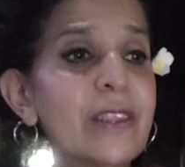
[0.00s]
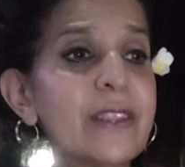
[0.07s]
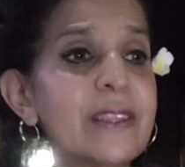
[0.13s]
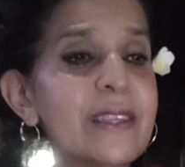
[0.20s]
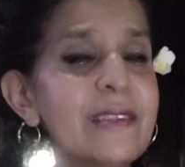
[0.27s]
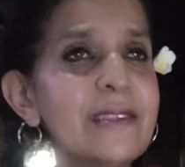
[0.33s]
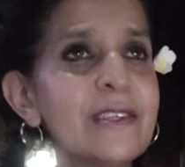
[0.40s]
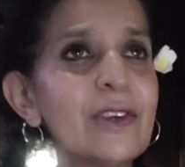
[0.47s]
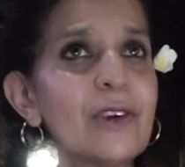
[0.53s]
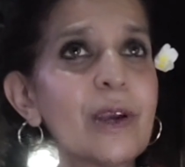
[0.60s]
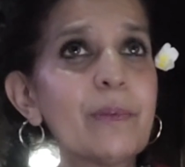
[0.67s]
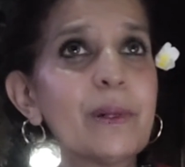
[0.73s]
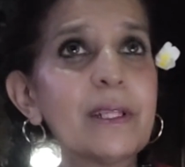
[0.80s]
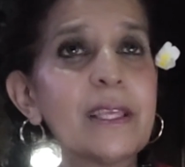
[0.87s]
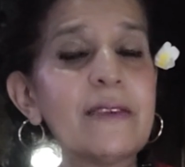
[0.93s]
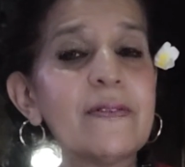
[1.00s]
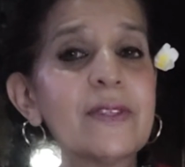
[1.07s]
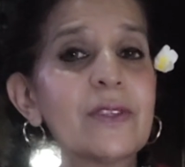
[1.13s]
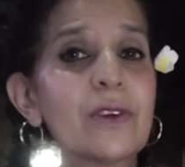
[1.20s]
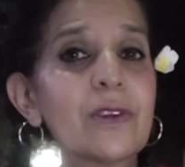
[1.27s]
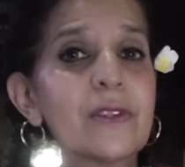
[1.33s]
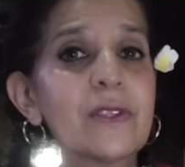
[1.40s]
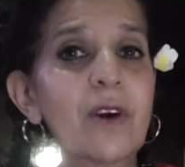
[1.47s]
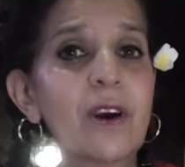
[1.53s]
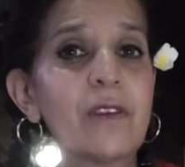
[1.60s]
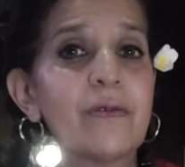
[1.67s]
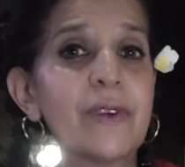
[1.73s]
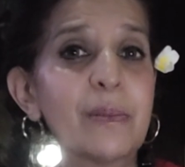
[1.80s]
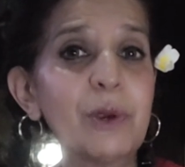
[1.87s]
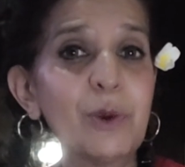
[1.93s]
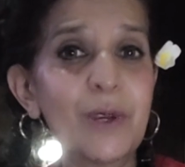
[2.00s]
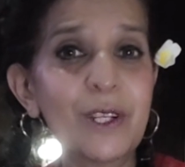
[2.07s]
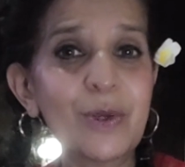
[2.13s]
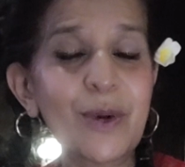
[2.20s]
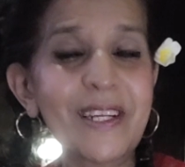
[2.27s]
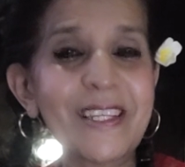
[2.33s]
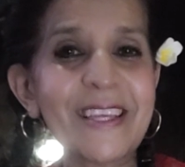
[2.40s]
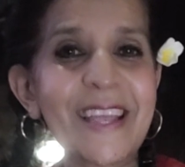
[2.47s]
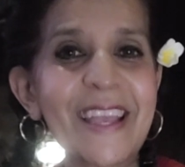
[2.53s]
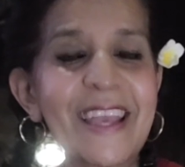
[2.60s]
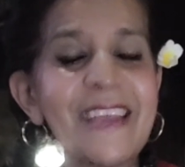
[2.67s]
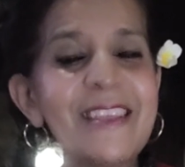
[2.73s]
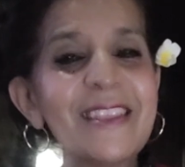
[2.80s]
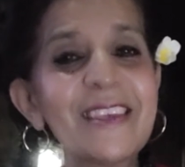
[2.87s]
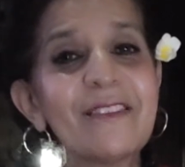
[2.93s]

this year I believe starts on February 28th